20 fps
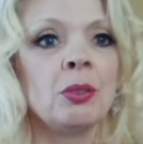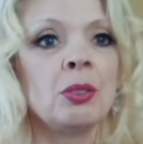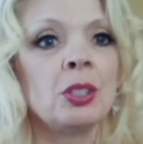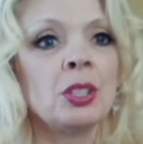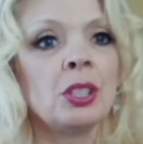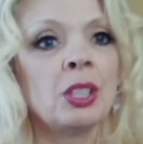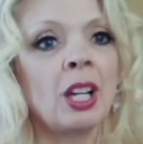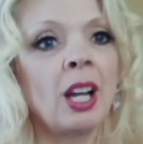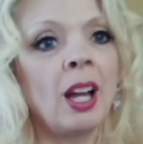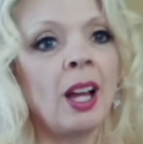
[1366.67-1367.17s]

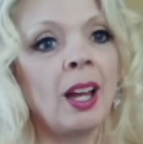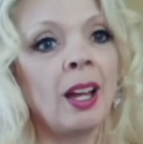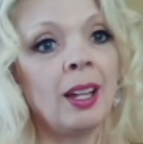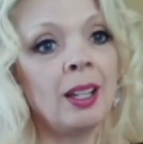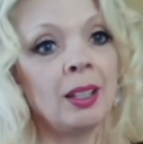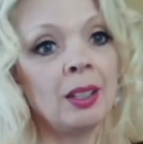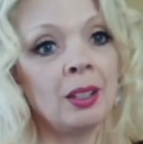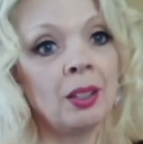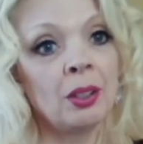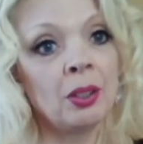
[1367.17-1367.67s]

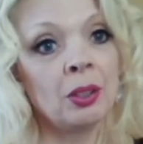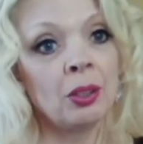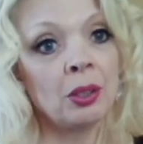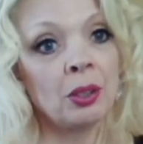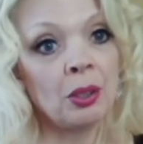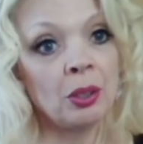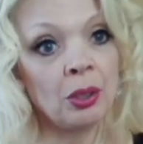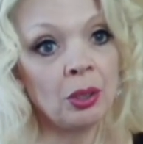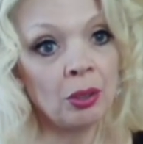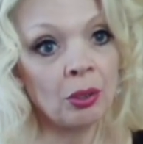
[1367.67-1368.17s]
shine
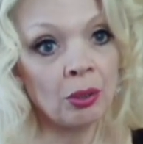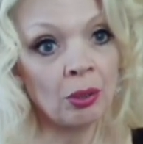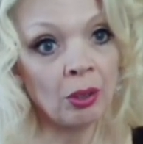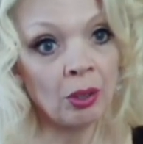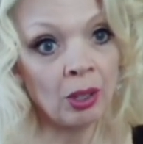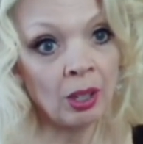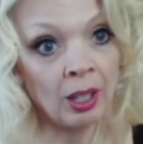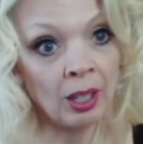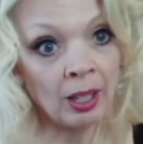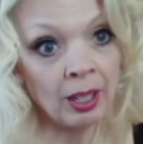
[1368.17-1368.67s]

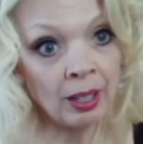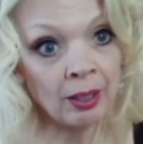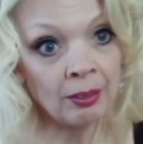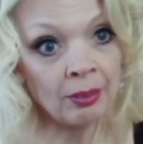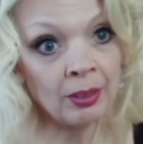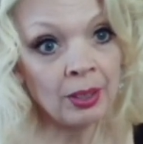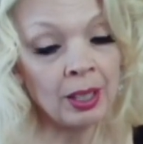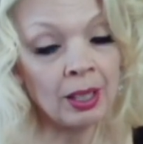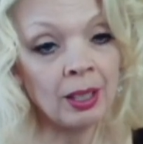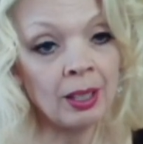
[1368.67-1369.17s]
your
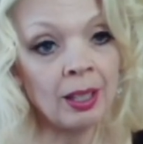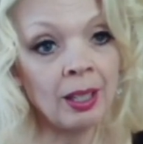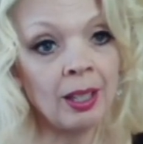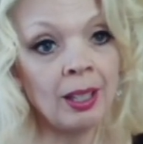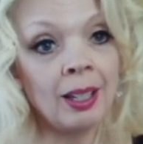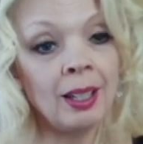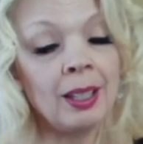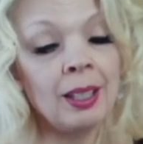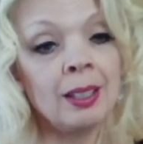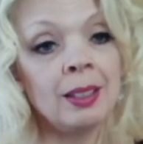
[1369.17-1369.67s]
loving
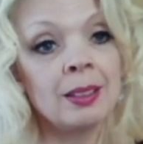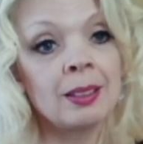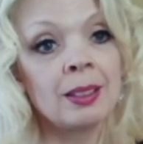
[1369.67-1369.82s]
light.